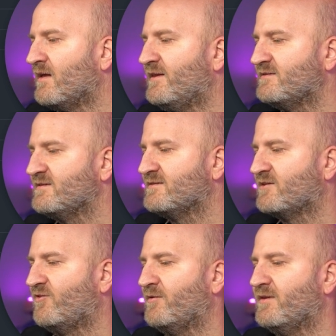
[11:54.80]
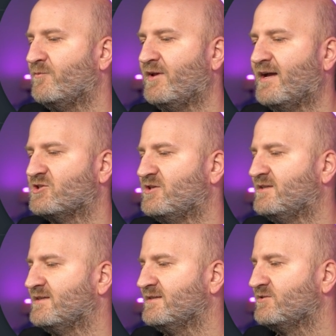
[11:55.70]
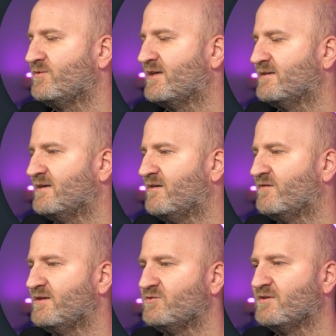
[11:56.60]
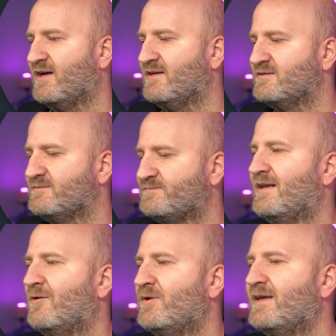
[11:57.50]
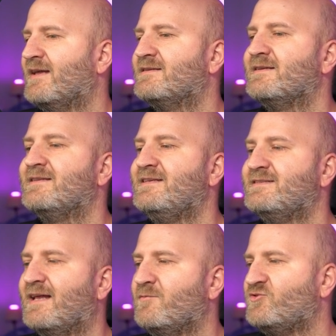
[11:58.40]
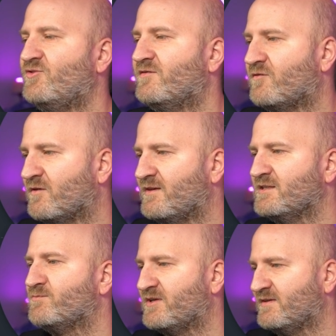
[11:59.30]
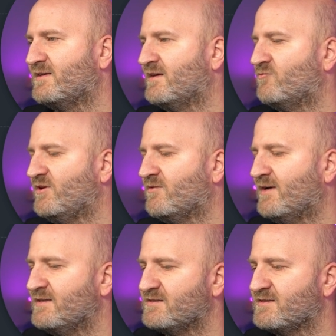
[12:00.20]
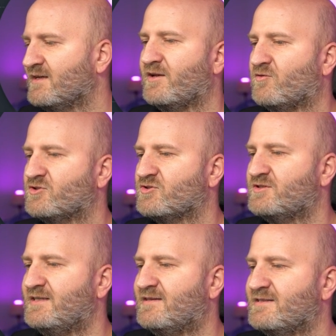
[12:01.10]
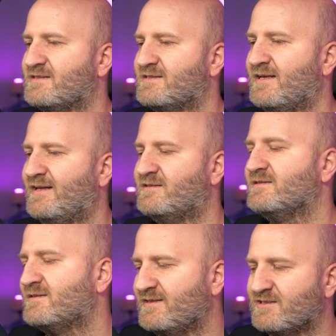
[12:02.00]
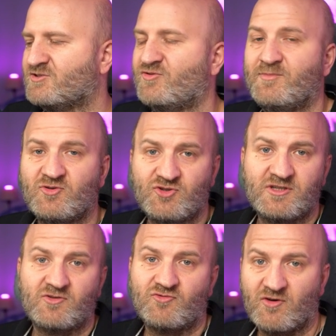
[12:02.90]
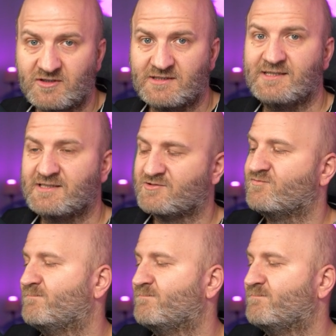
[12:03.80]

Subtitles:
This is the query that we actually did. We can dive into that. And now we get the telemetry for this particular request. You can also see this is a latency distribution across this